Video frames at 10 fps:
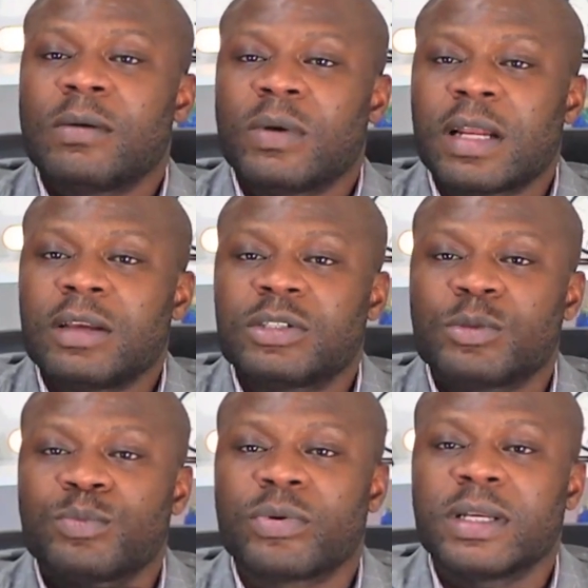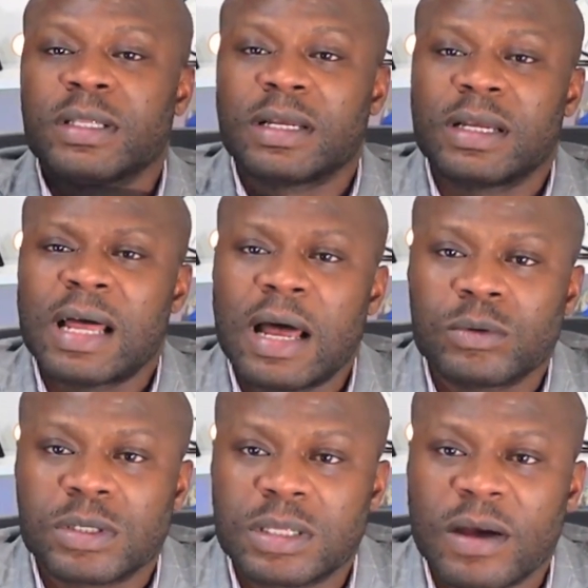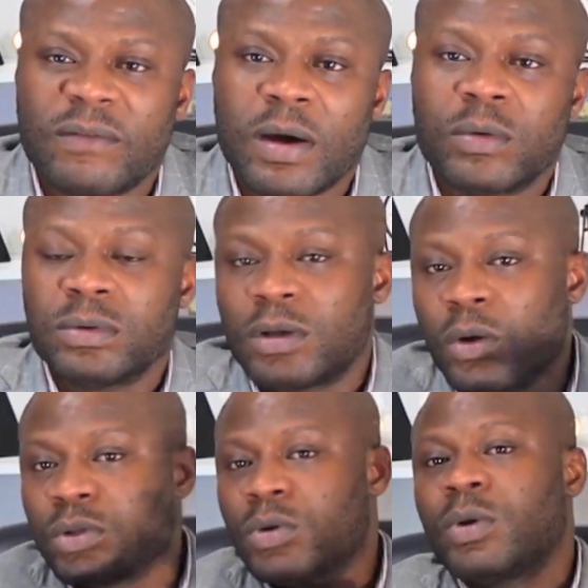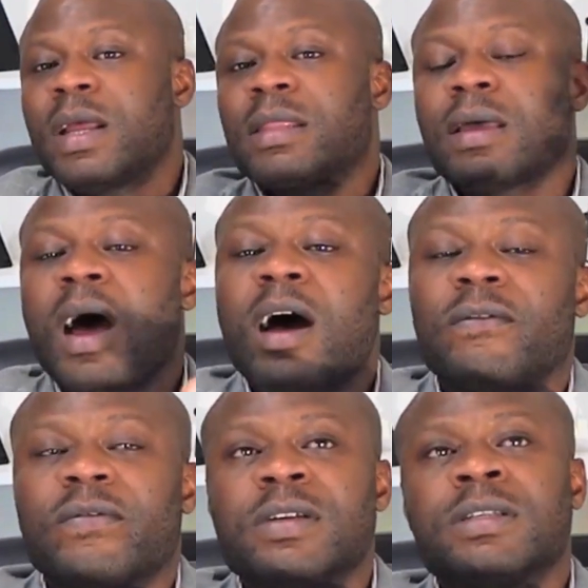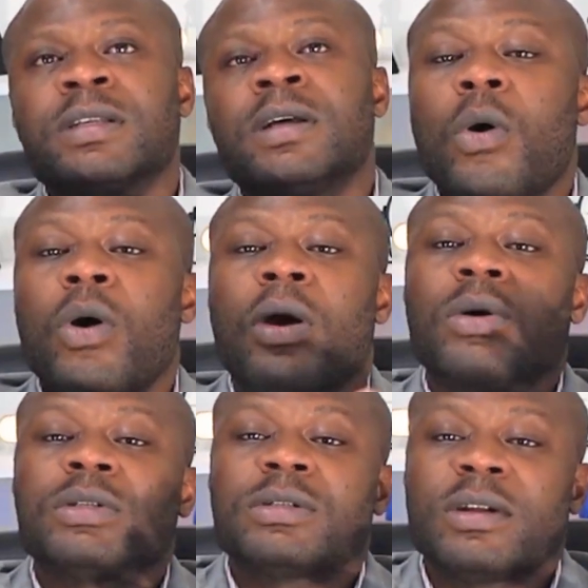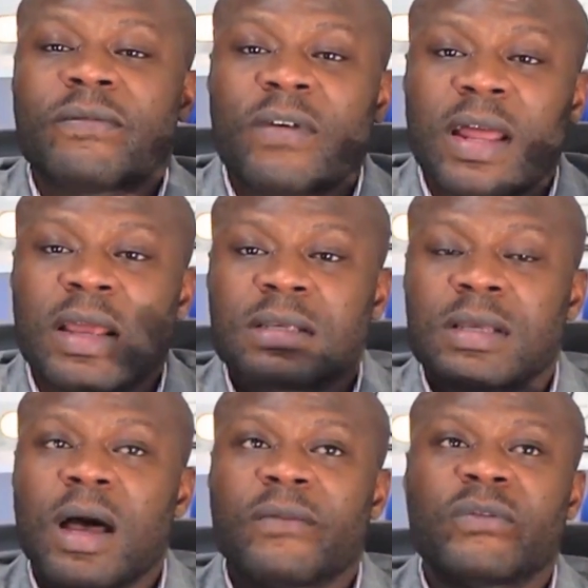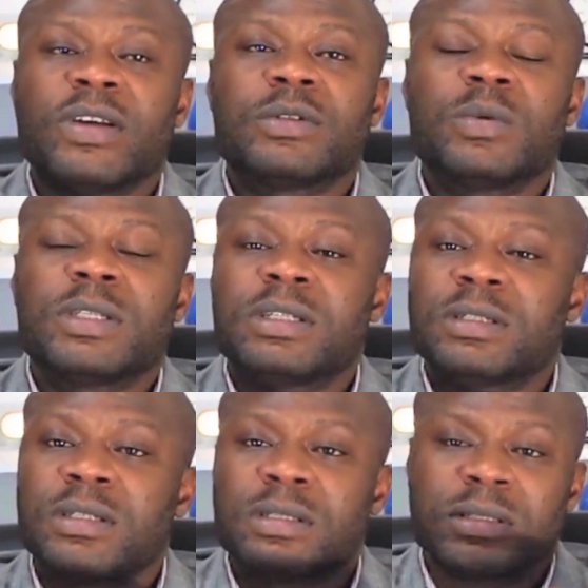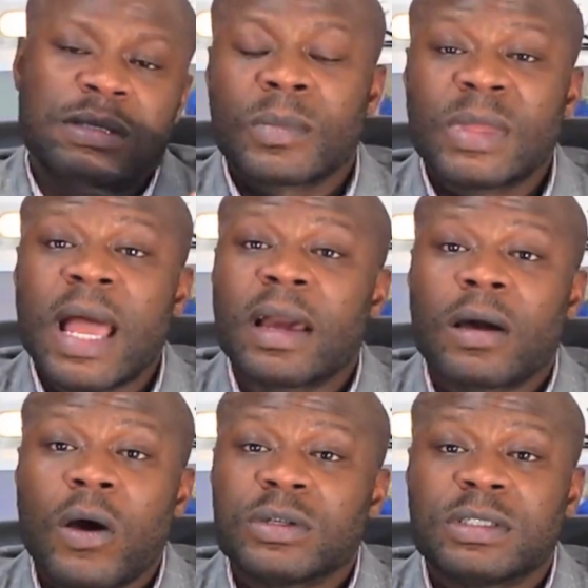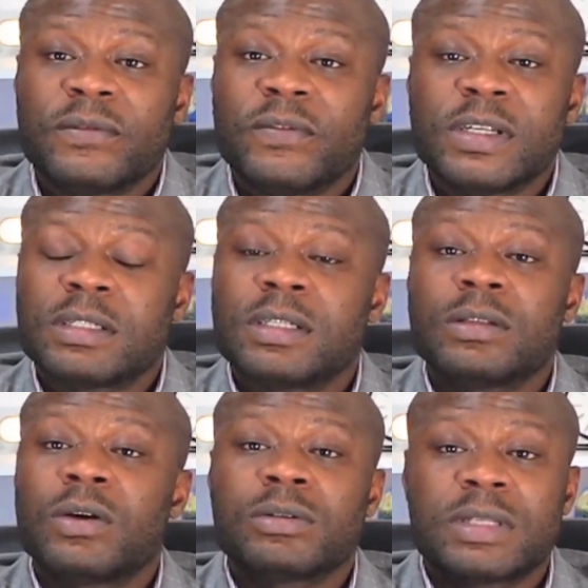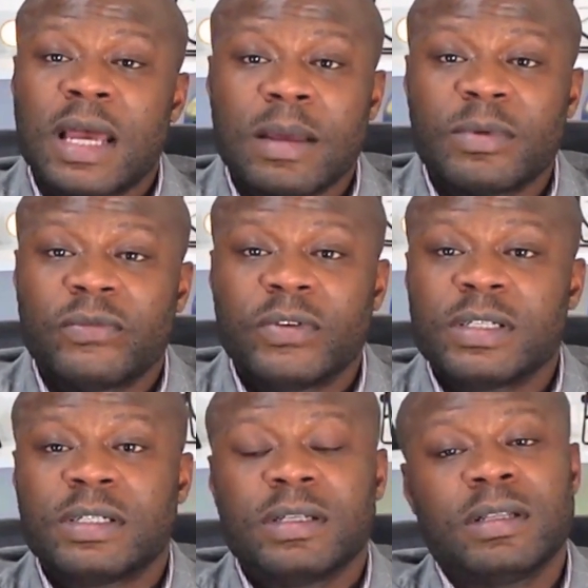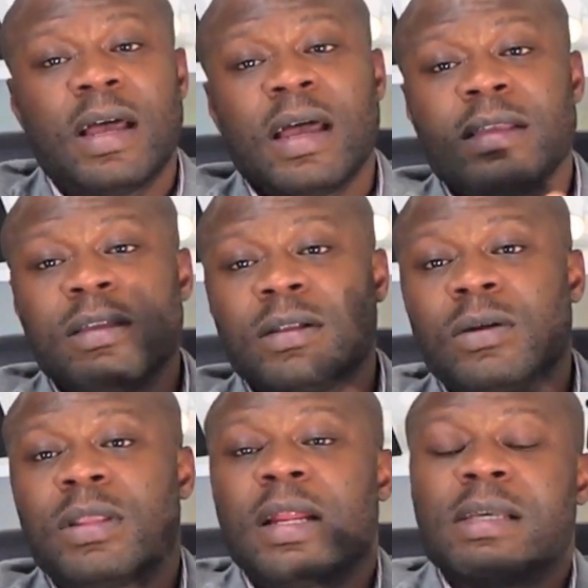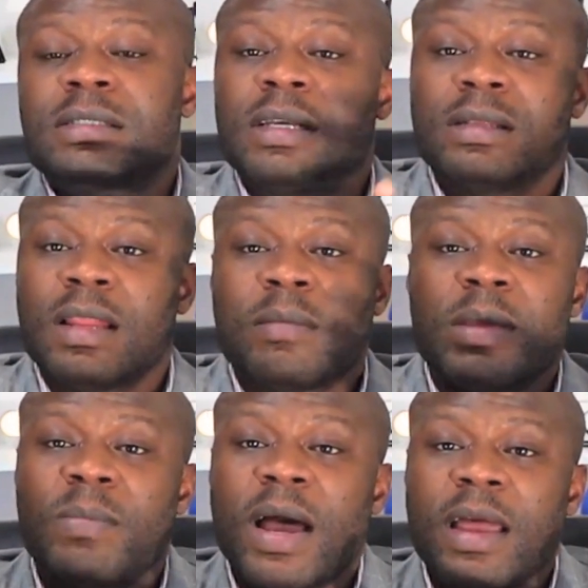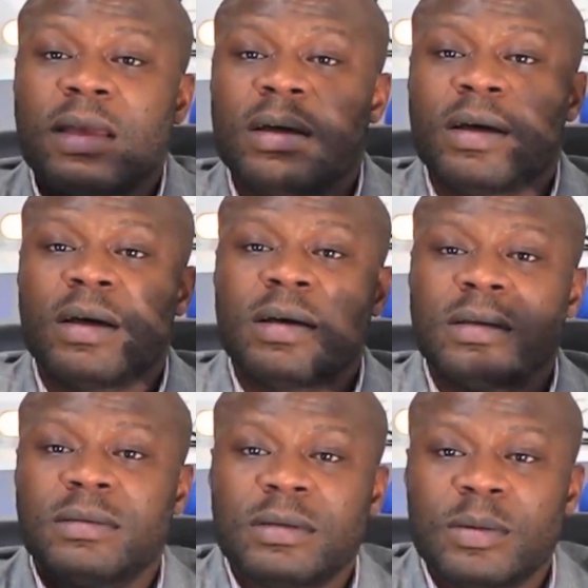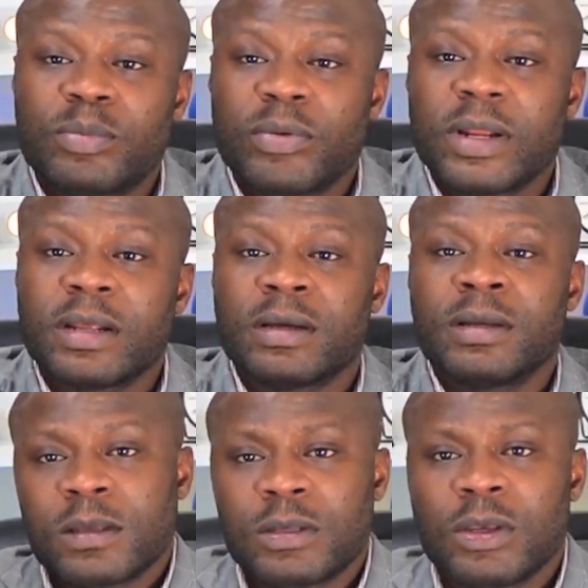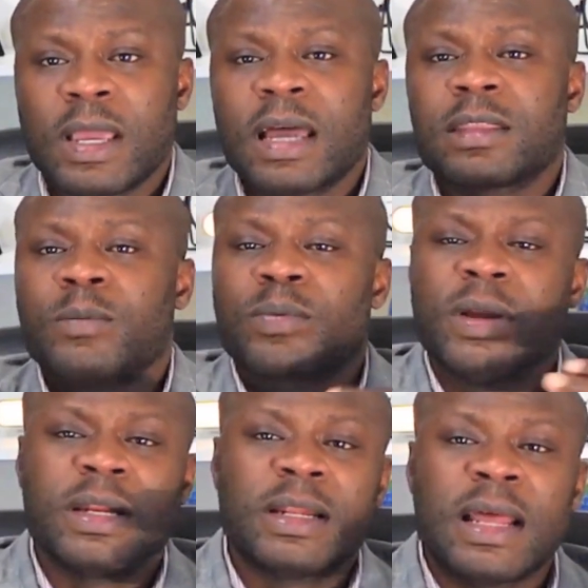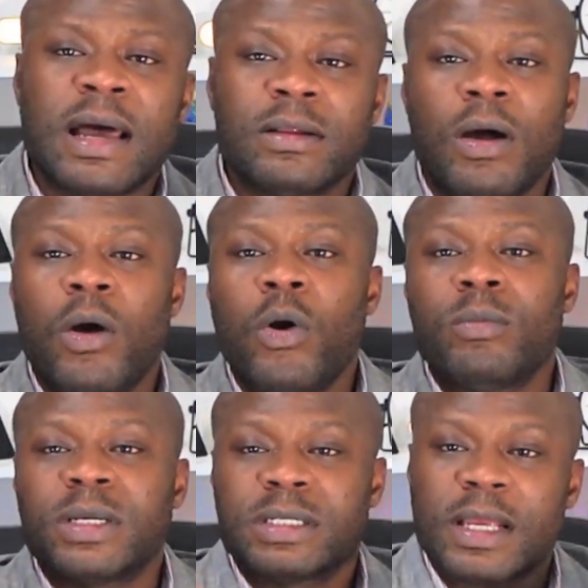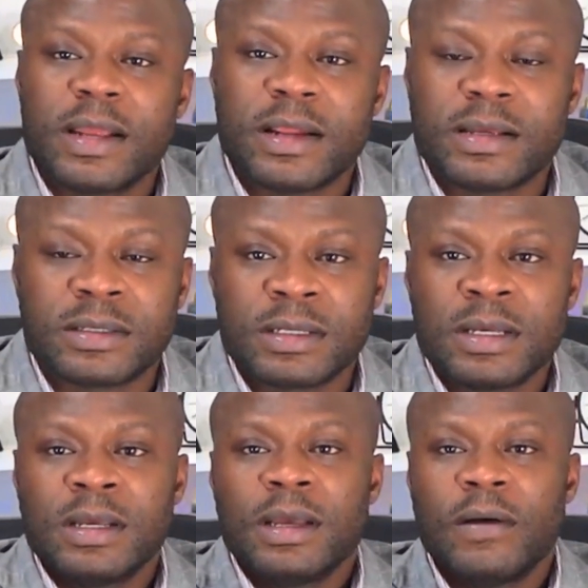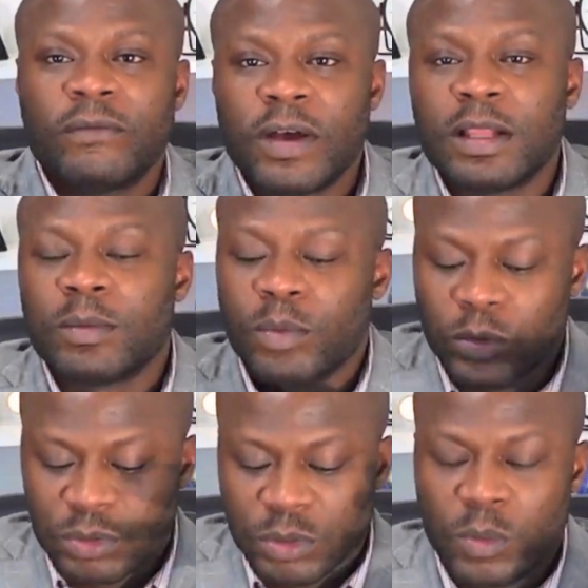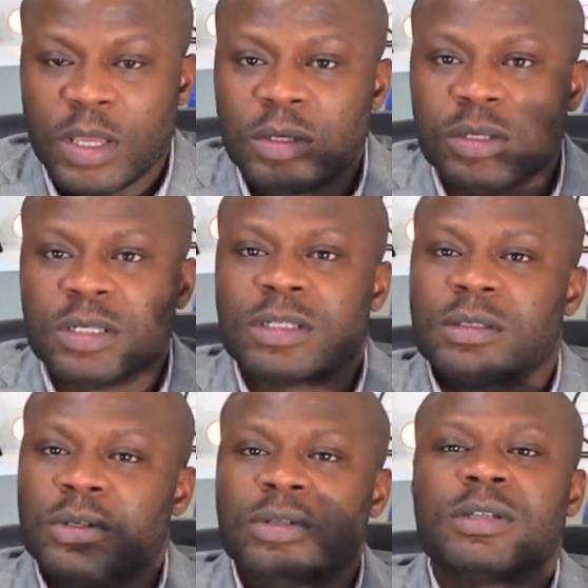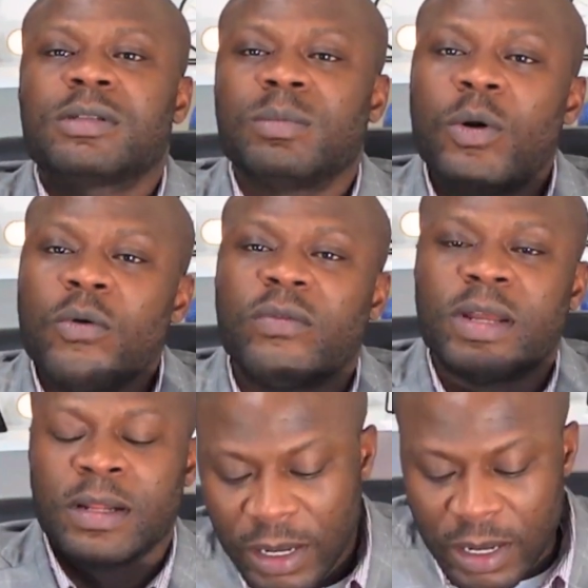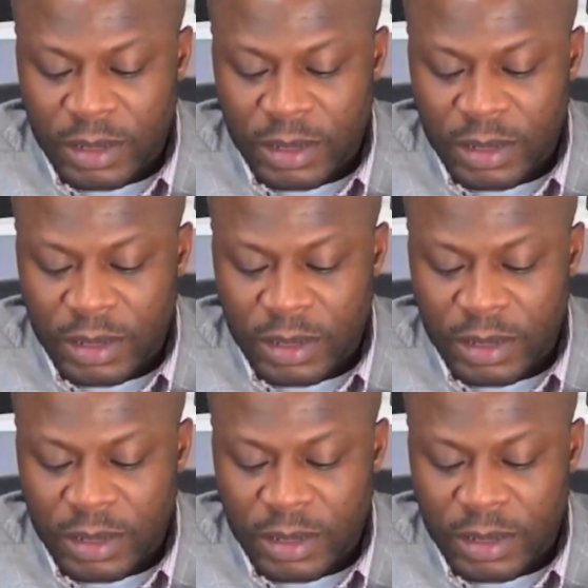When I used to print out stuff, I would go do it at the office or go to the FedEx office, which is just not cost efficient nor time efficient. Then I said, let me buy a printer. So you got the printer. Now the whole machine is available to where you just moving.